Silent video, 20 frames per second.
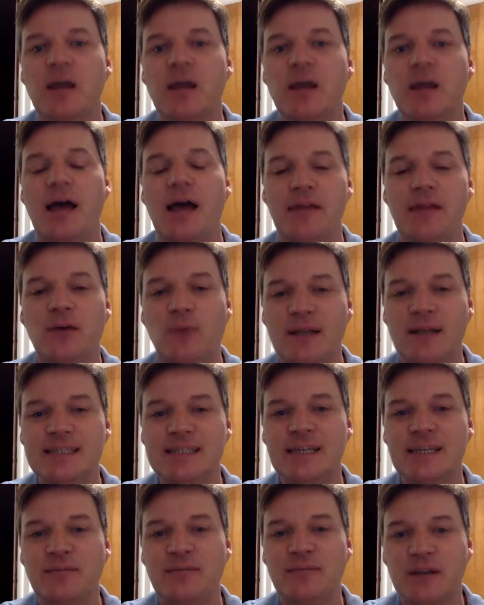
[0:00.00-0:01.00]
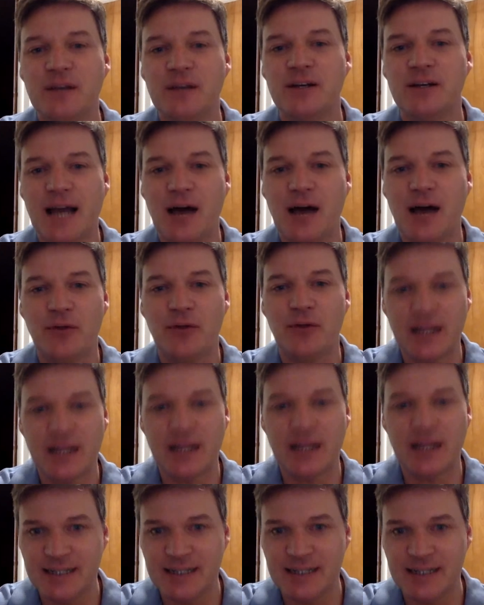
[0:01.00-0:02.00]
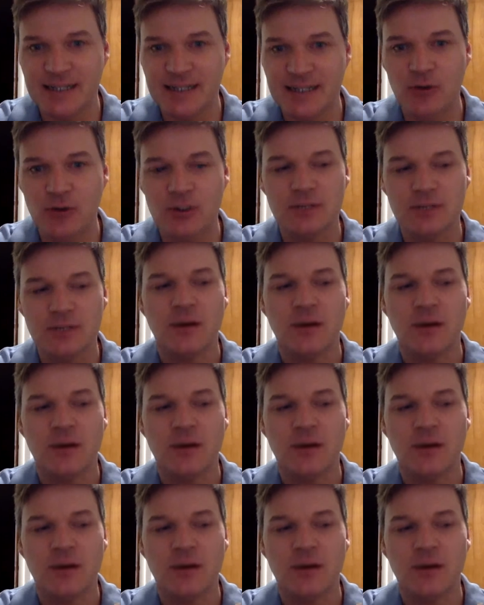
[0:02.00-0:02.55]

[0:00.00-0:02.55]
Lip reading: And then once they figured it out, they cleaned it out.